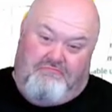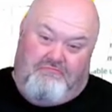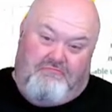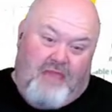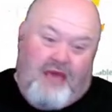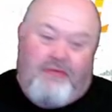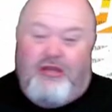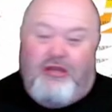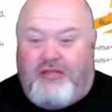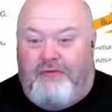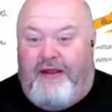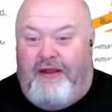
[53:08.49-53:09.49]
maybe you
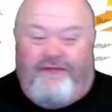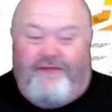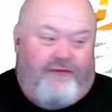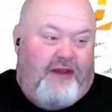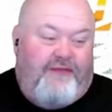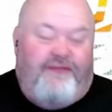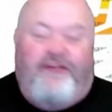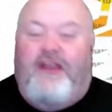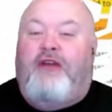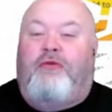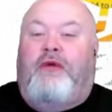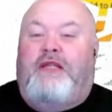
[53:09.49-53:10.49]
should re-
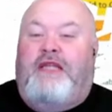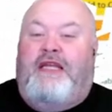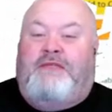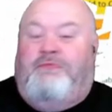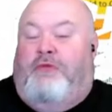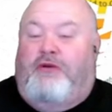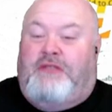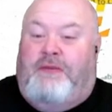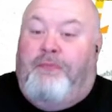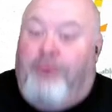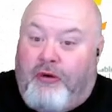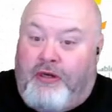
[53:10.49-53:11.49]
refigure what is most
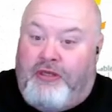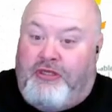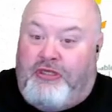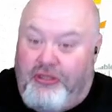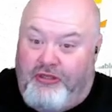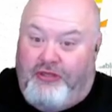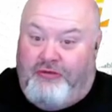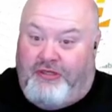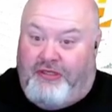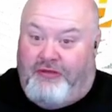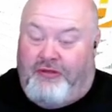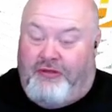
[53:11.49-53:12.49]
important to you, dude